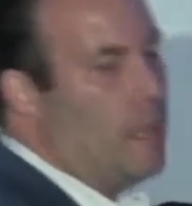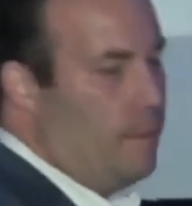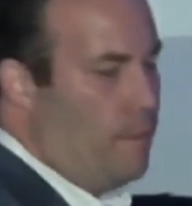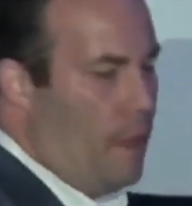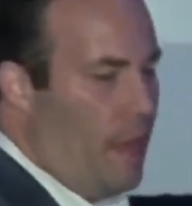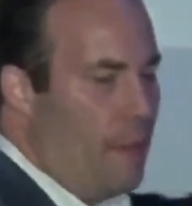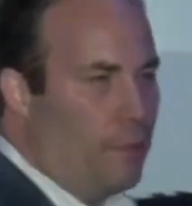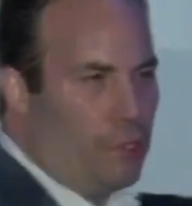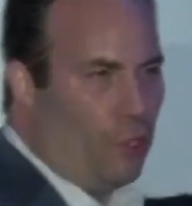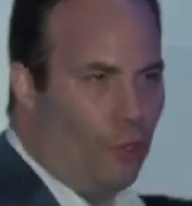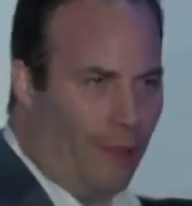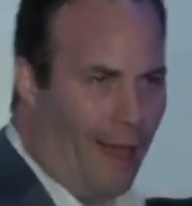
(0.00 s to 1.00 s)
and being able
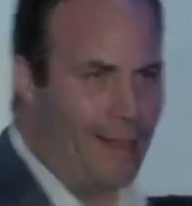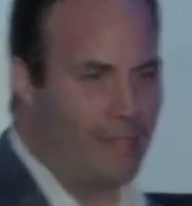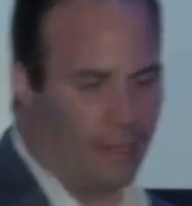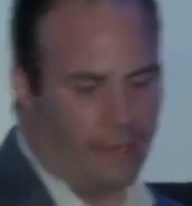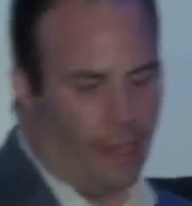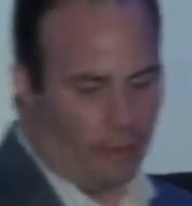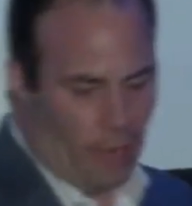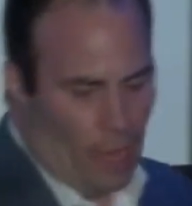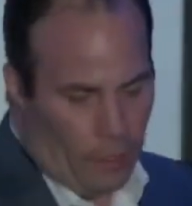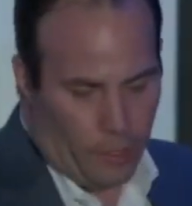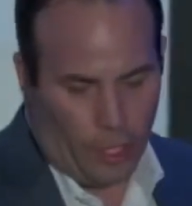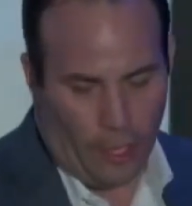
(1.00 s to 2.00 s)
to utilize that
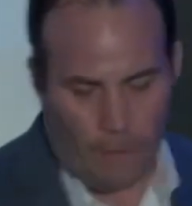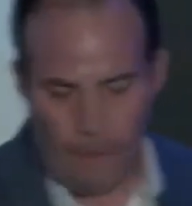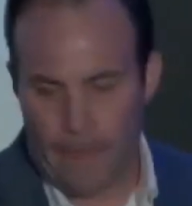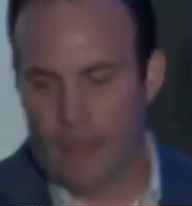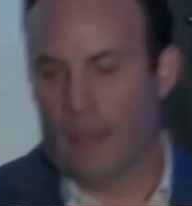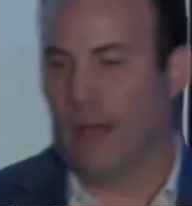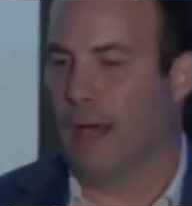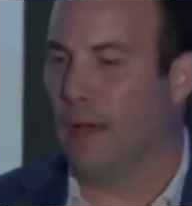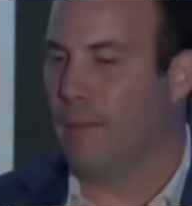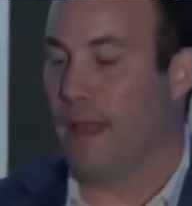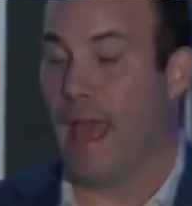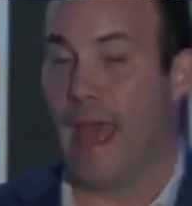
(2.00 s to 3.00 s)
technology,
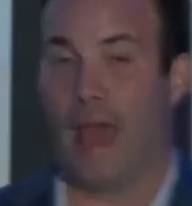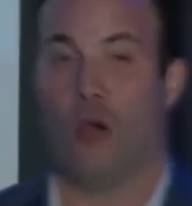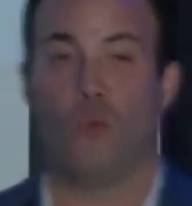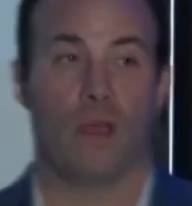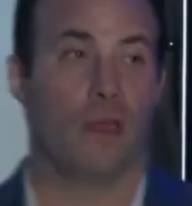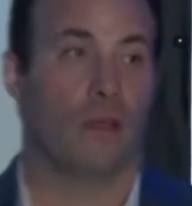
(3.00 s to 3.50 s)
and how we,